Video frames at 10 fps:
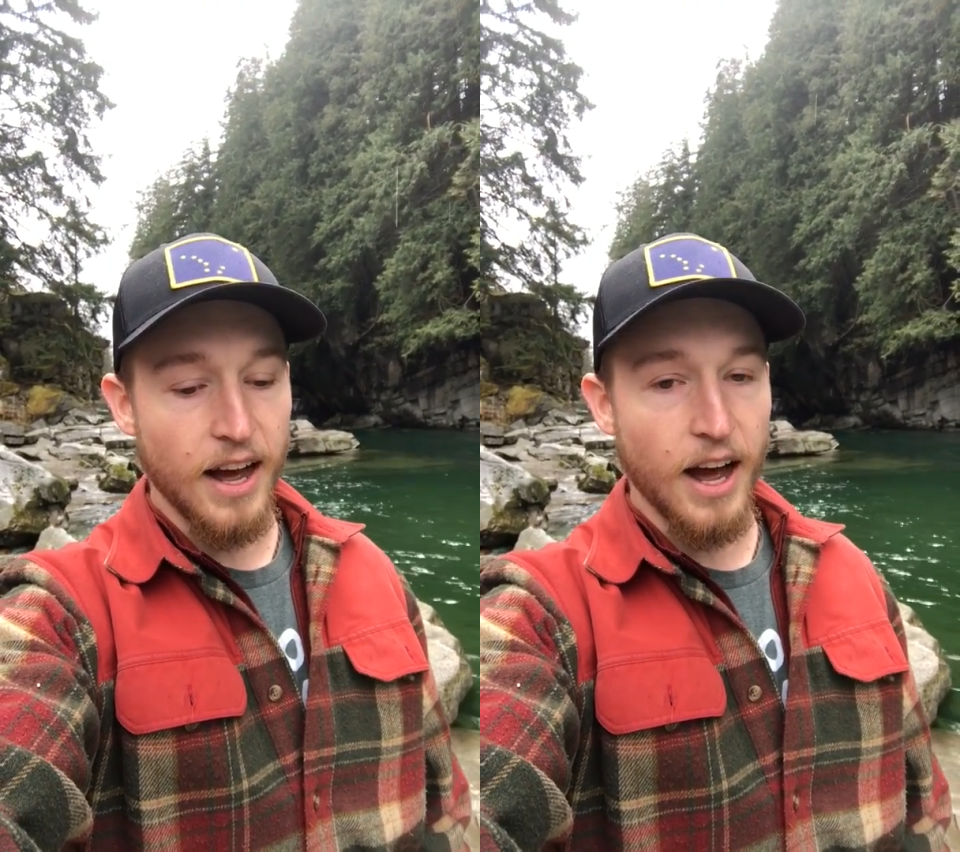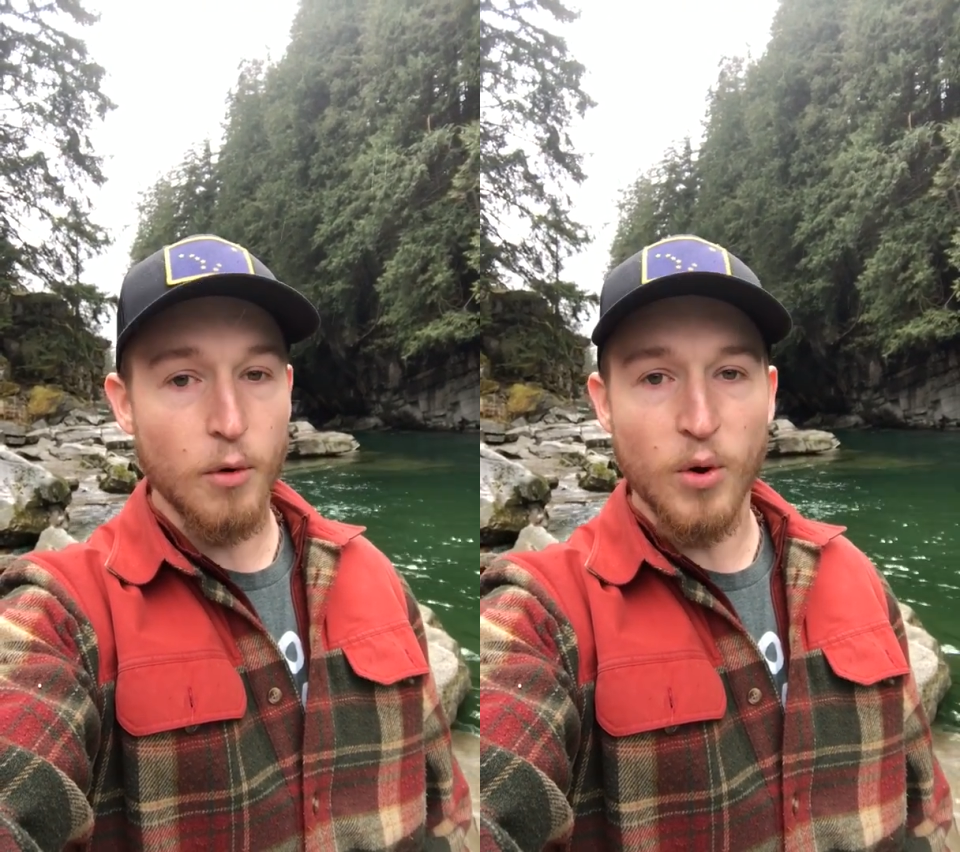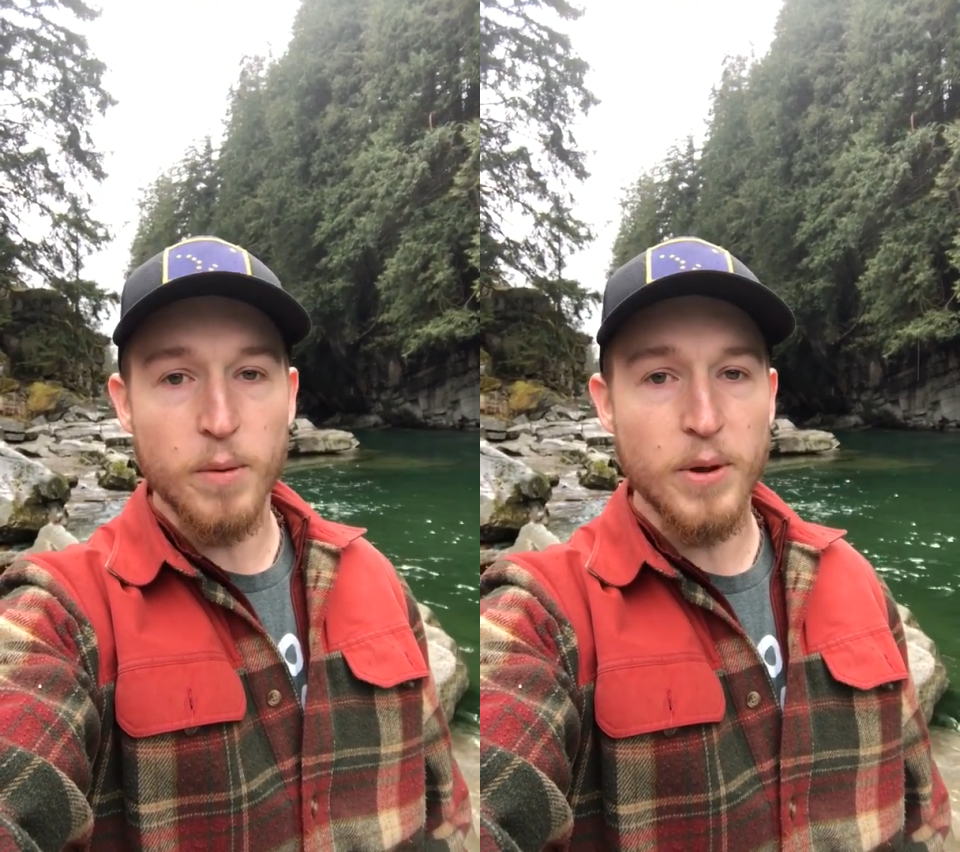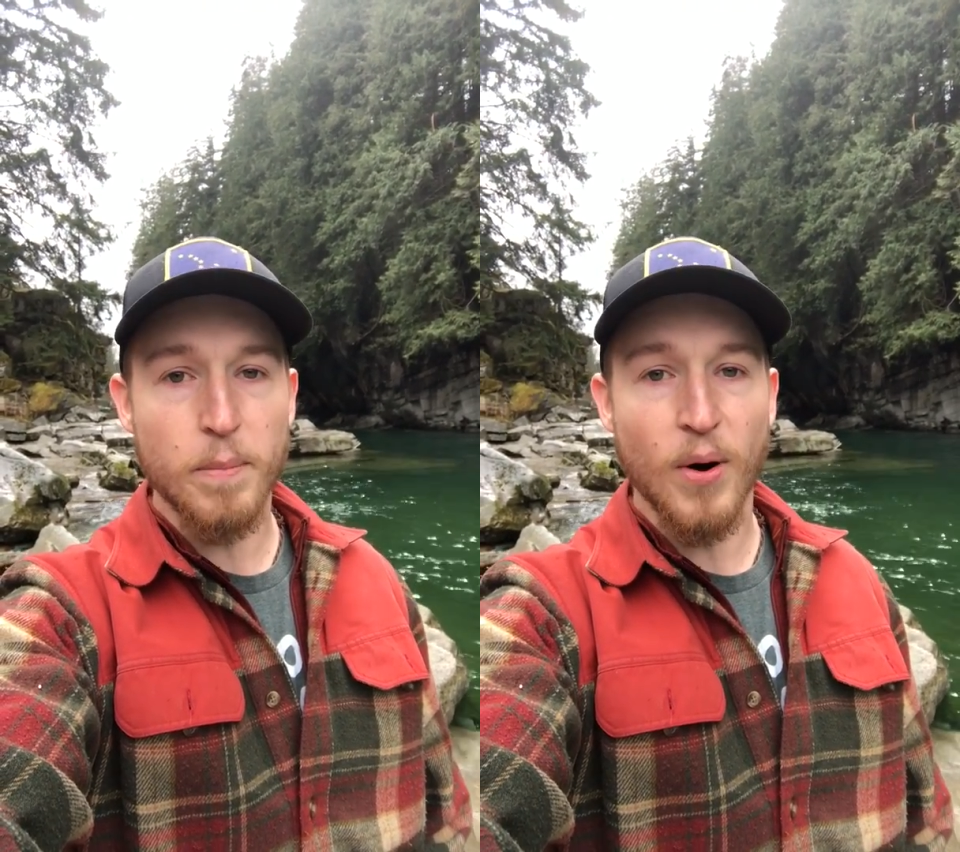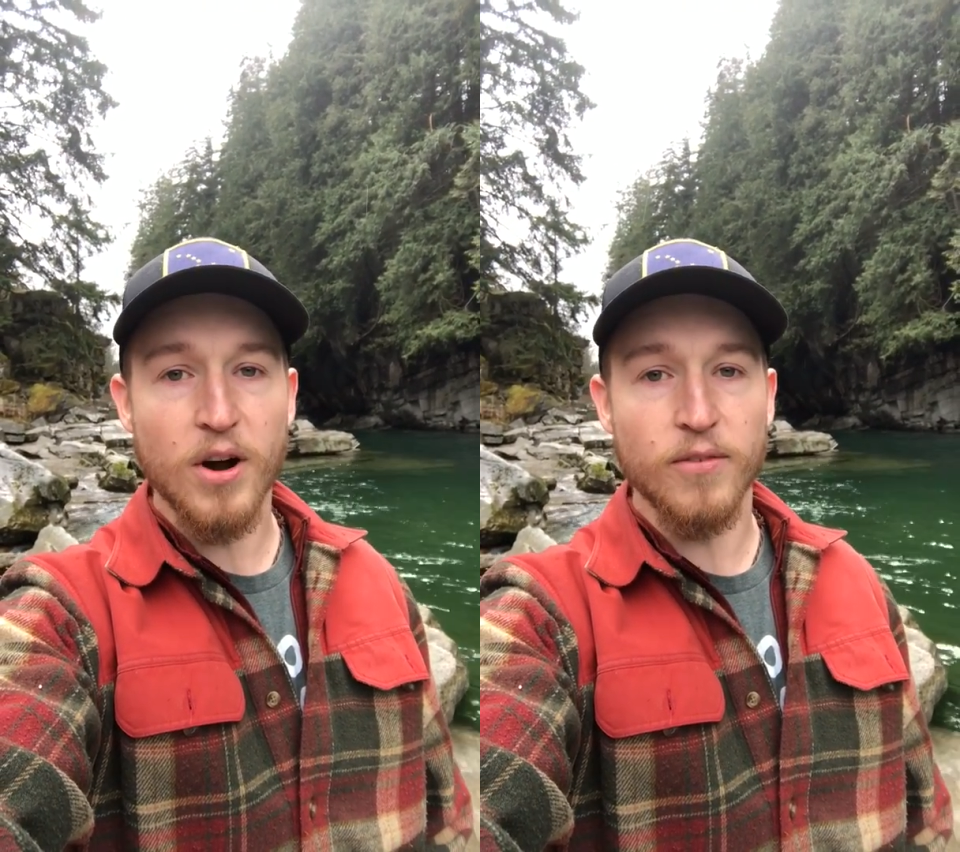I want to be a
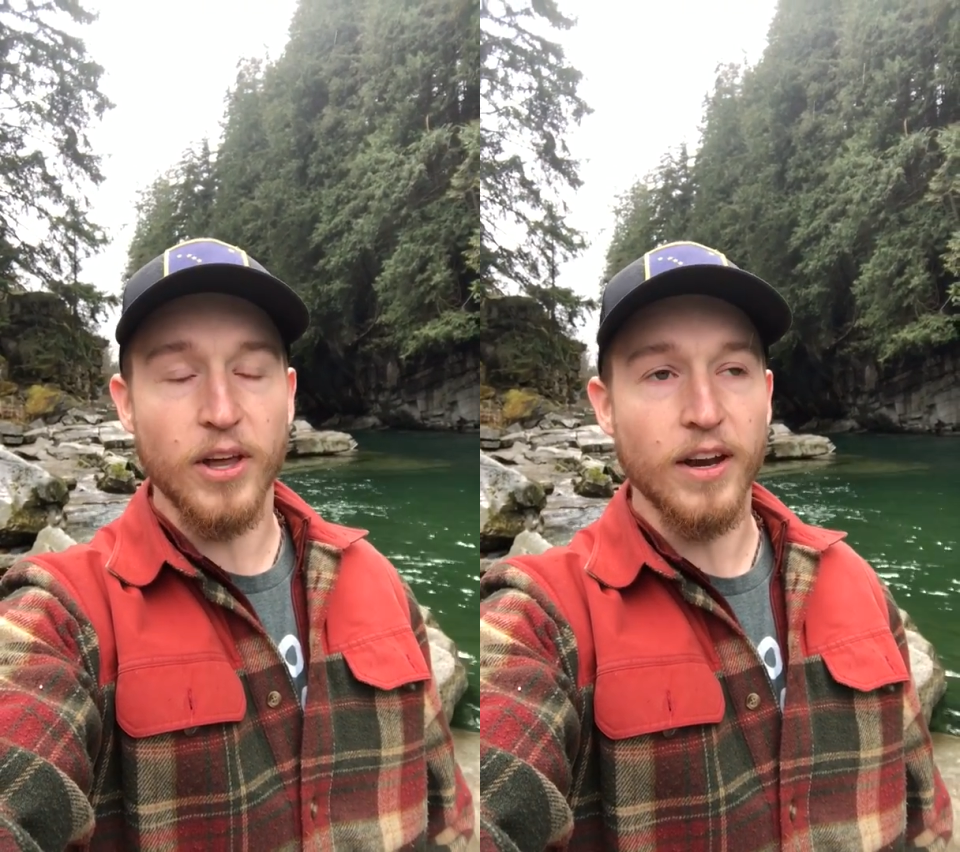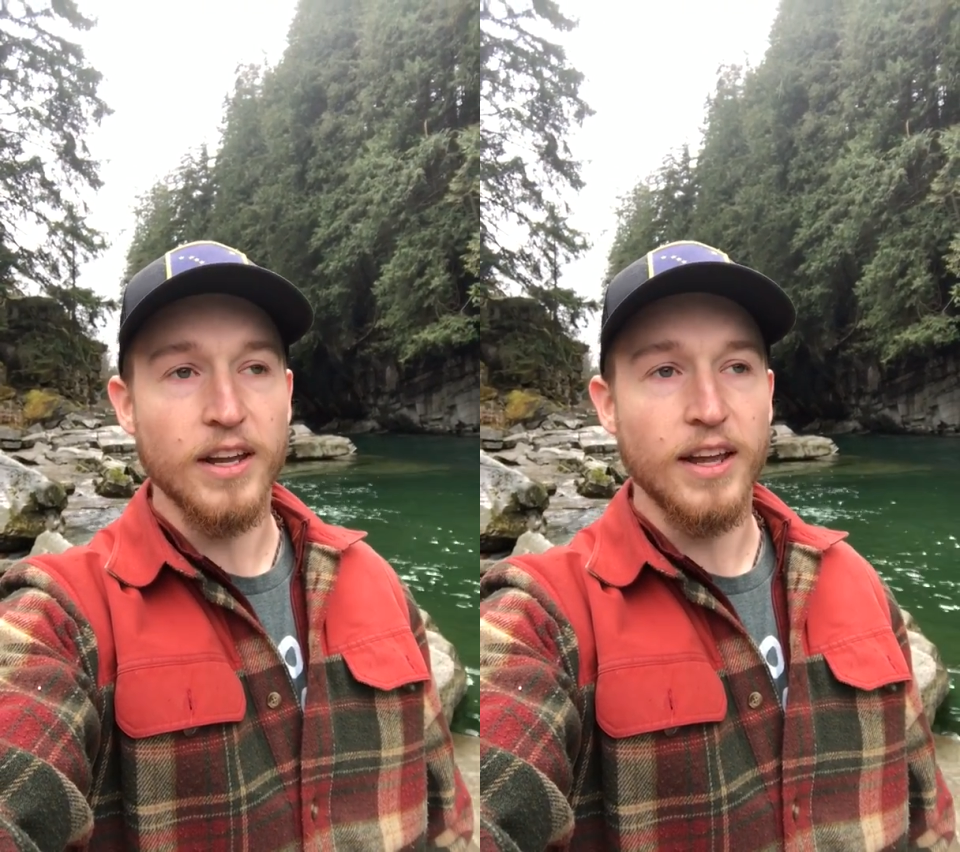part of it.